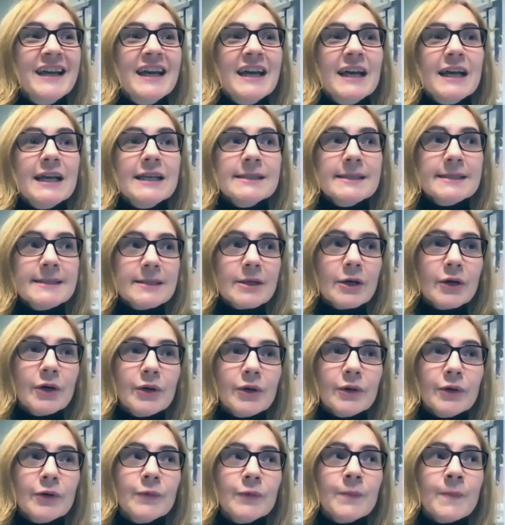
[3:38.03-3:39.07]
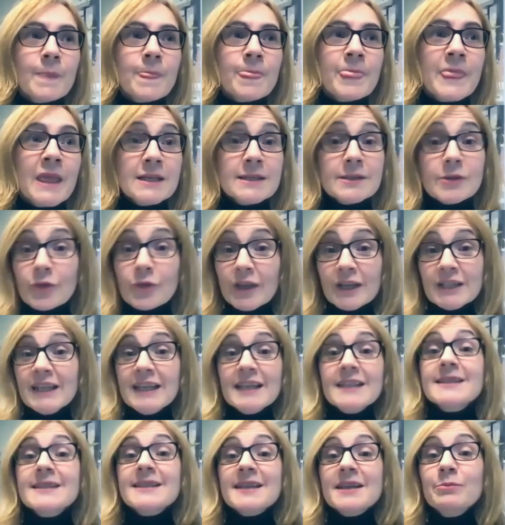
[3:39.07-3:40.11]
And so then
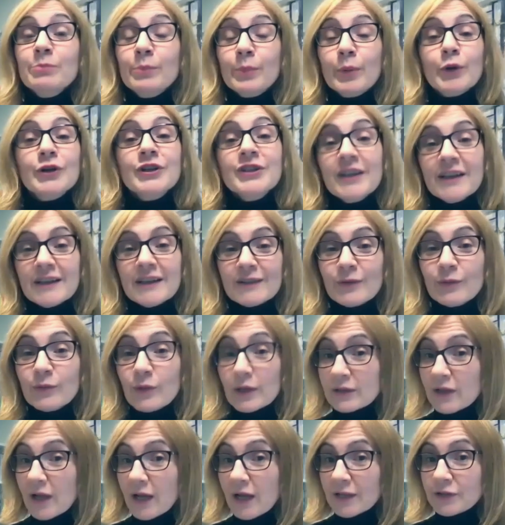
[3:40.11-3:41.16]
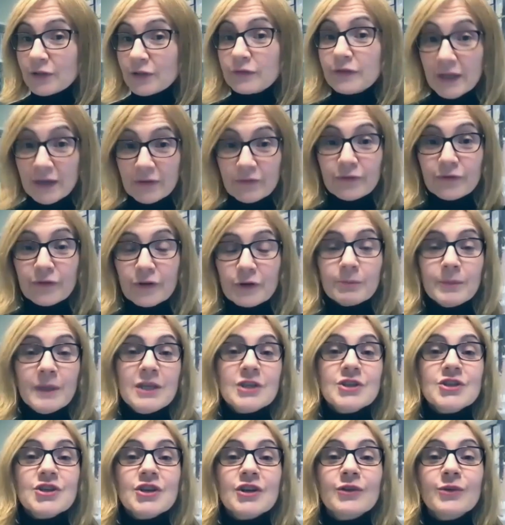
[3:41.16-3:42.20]
it's important what kind of
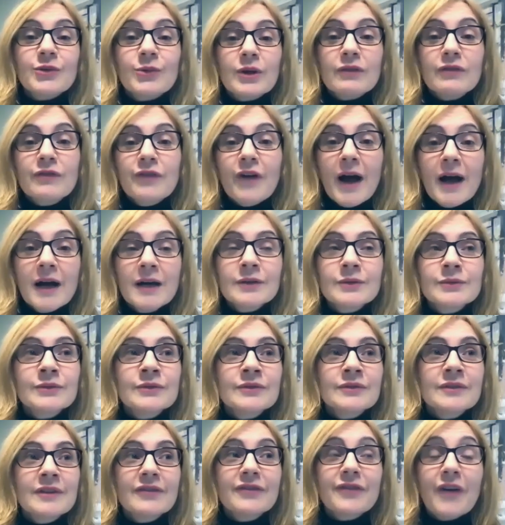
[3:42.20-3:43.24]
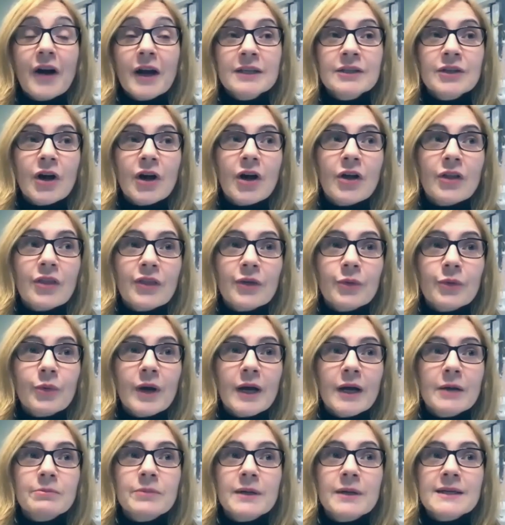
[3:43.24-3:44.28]
information we find on the
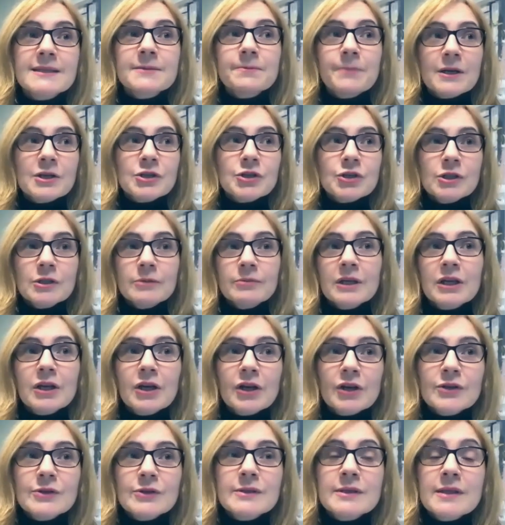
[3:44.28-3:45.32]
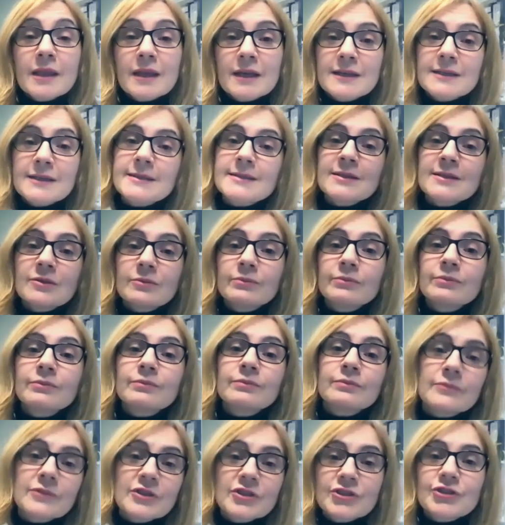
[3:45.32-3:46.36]
web, especially because this
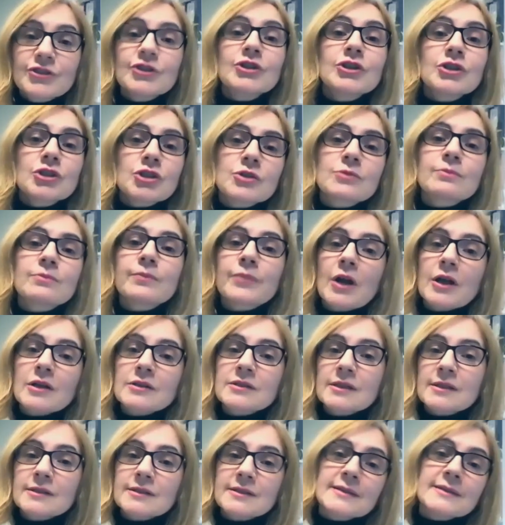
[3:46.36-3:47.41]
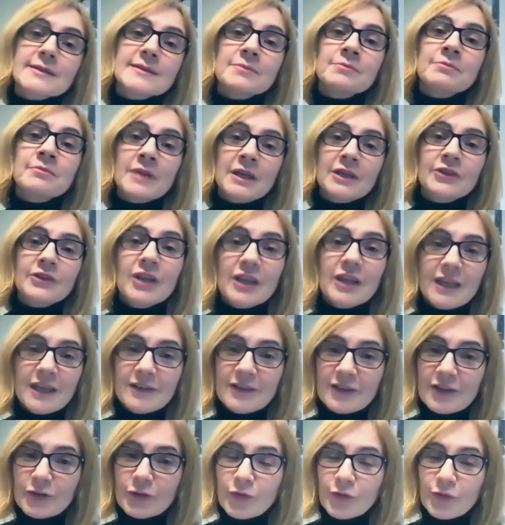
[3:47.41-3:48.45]
search process is
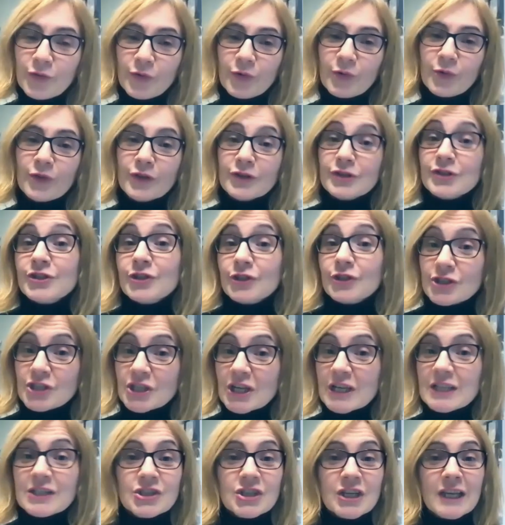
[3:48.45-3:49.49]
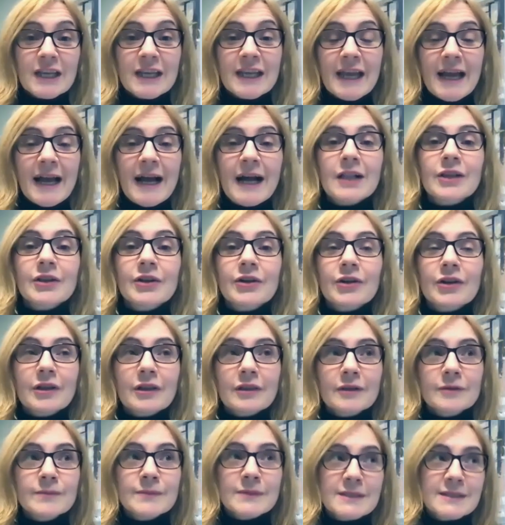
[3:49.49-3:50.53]
mediated through the search engine
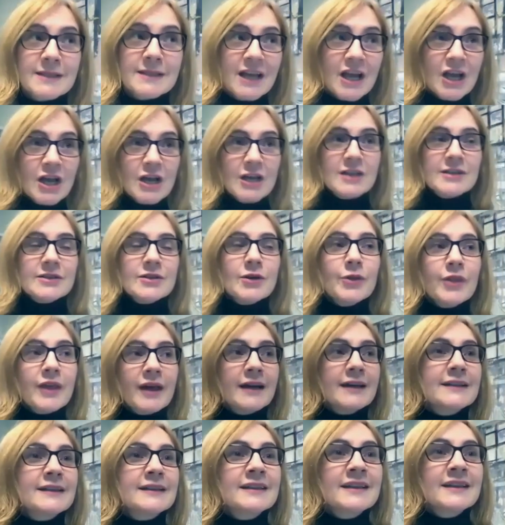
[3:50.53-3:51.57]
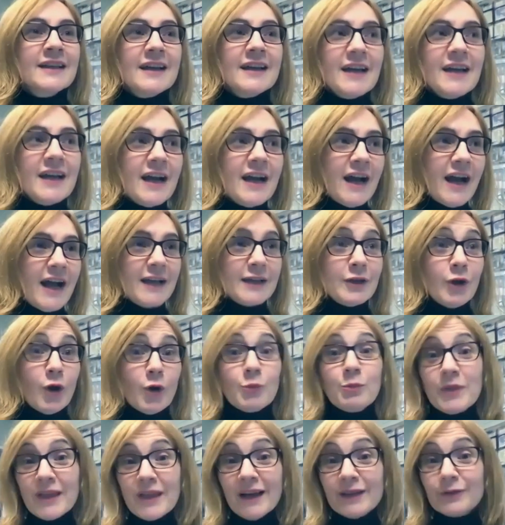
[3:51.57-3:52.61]
algorithms. So then I hope
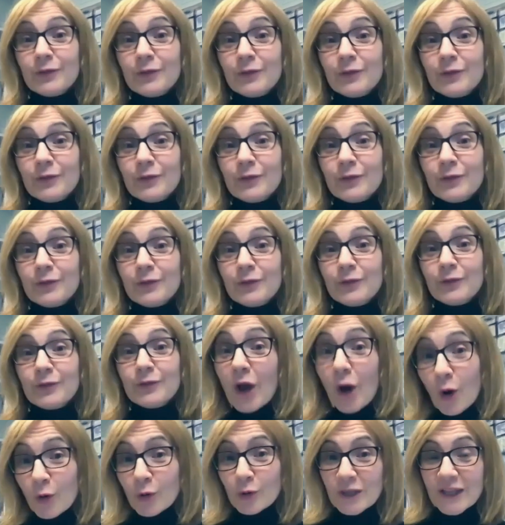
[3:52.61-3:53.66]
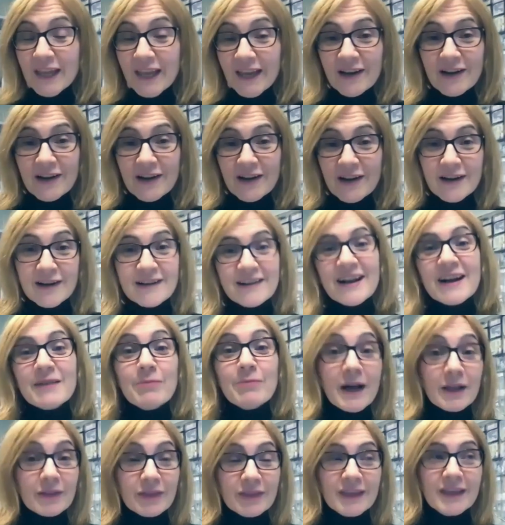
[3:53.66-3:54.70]
that we all care
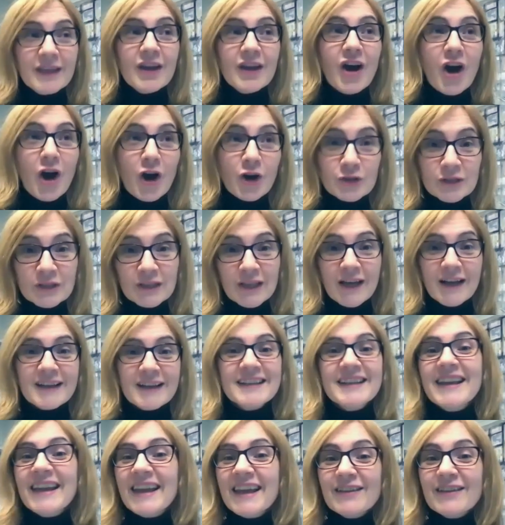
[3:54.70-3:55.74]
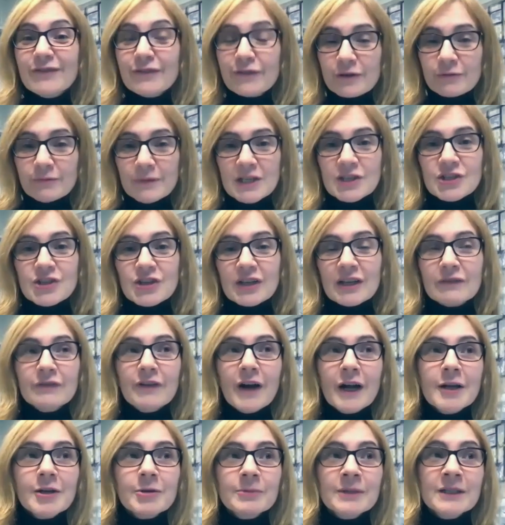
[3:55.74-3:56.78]
about the online information
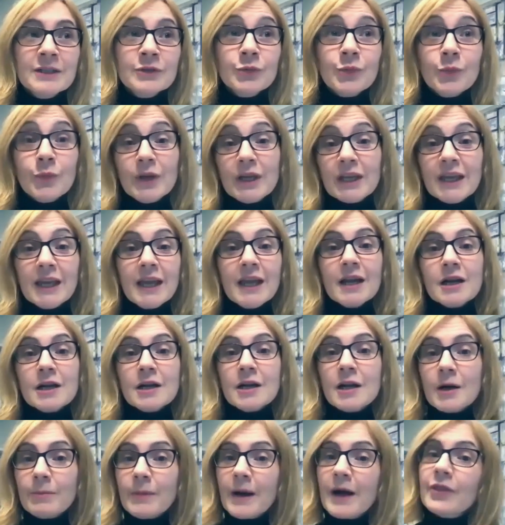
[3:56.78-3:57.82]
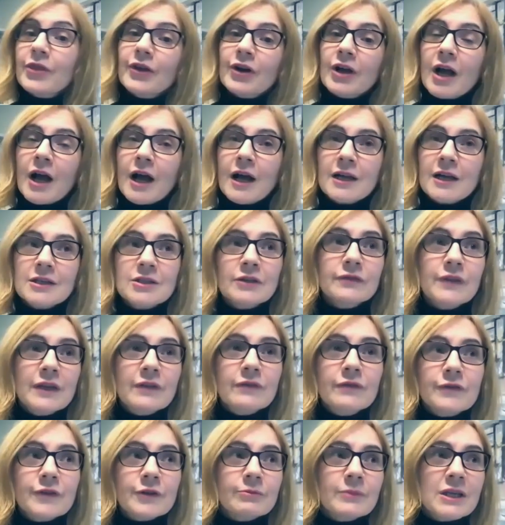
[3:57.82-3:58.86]
environment. We care about the kind of
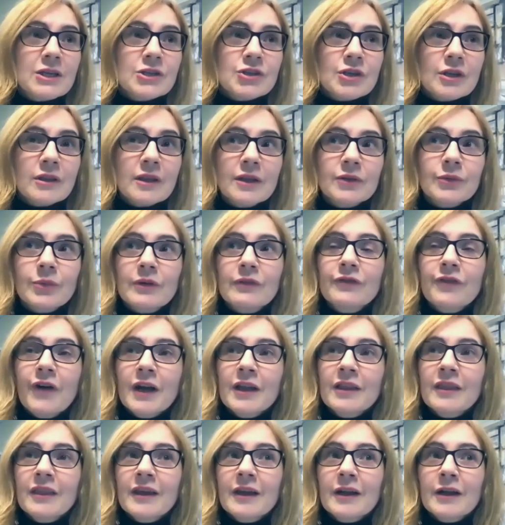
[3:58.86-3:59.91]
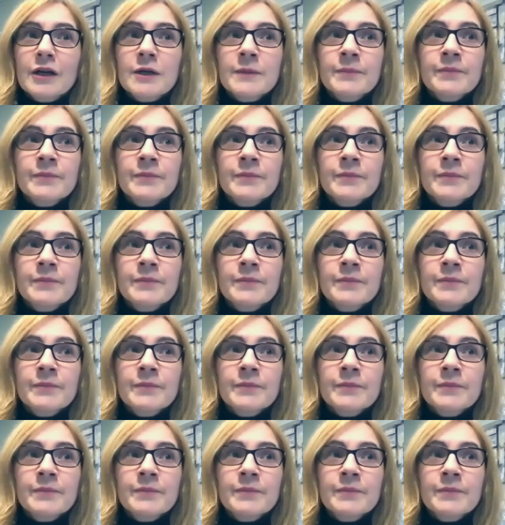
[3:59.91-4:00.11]
information that we find there.